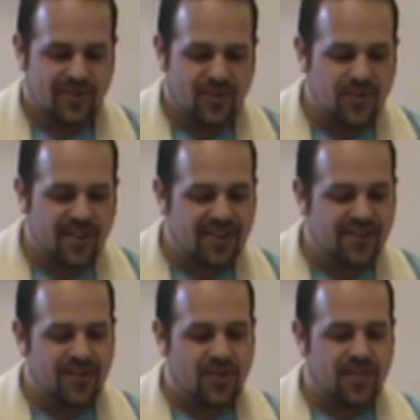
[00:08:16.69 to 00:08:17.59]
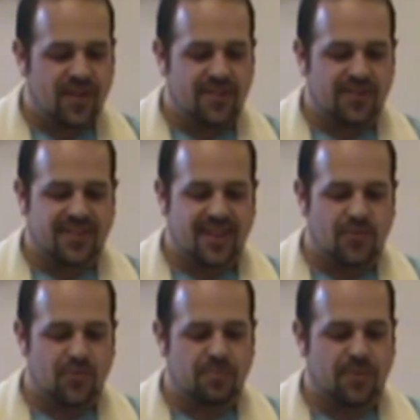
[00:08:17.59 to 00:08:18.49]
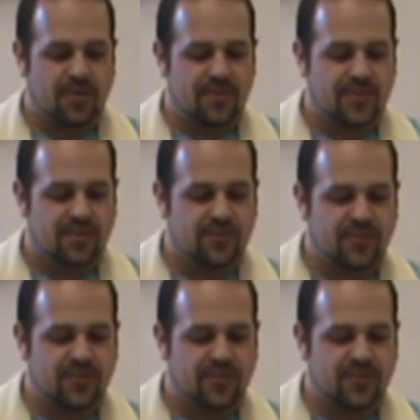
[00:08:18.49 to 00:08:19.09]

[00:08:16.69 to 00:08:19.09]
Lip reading: who let her know that their town was part of the